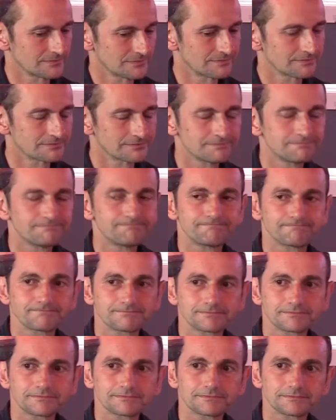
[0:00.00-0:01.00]

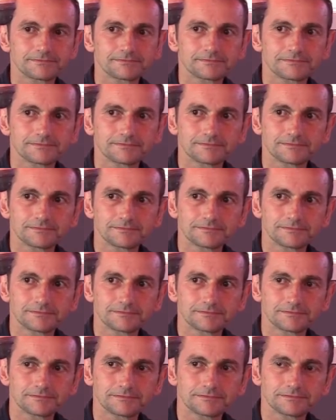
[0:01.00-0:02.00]

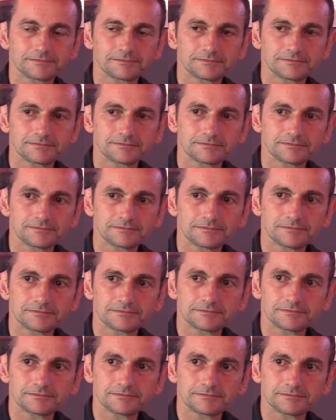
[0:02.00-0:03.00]

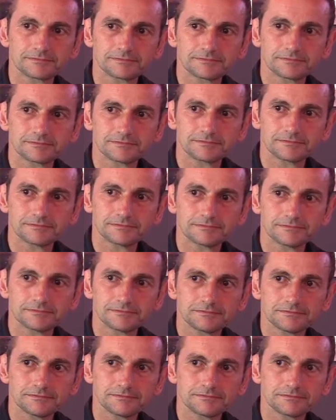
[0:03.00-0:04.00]

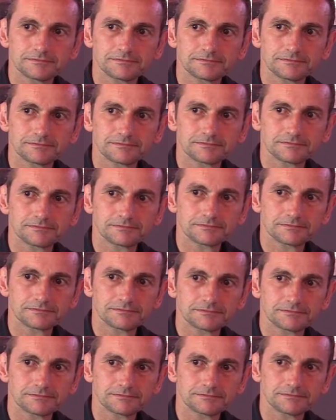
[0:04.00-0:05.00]

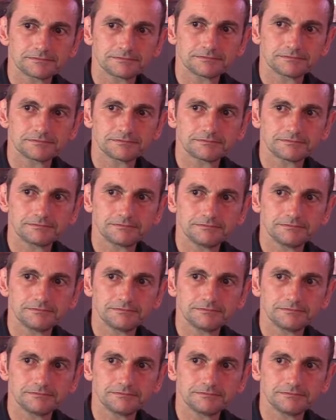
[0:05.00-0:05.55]
(not speaking)